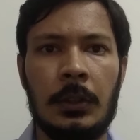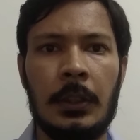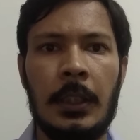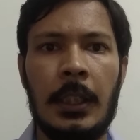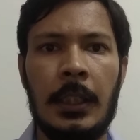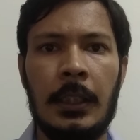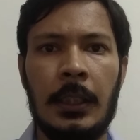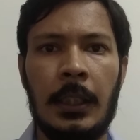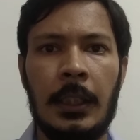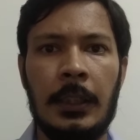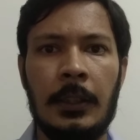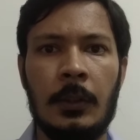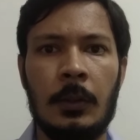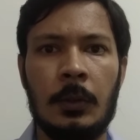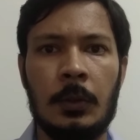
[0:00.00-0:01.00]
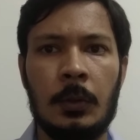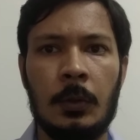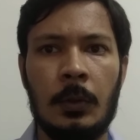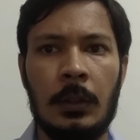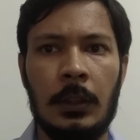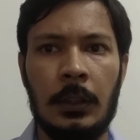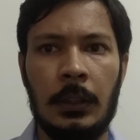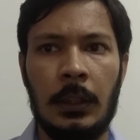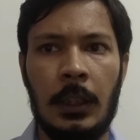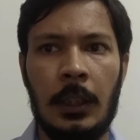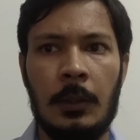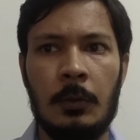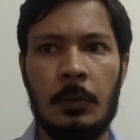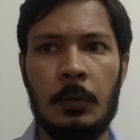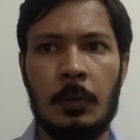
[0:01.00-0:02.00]
then i also learn
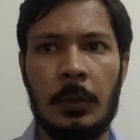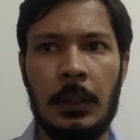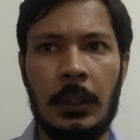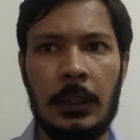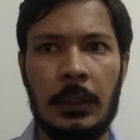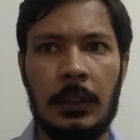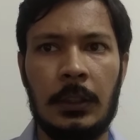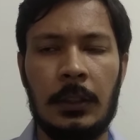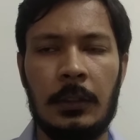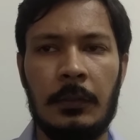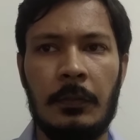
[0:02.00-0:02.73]
how to take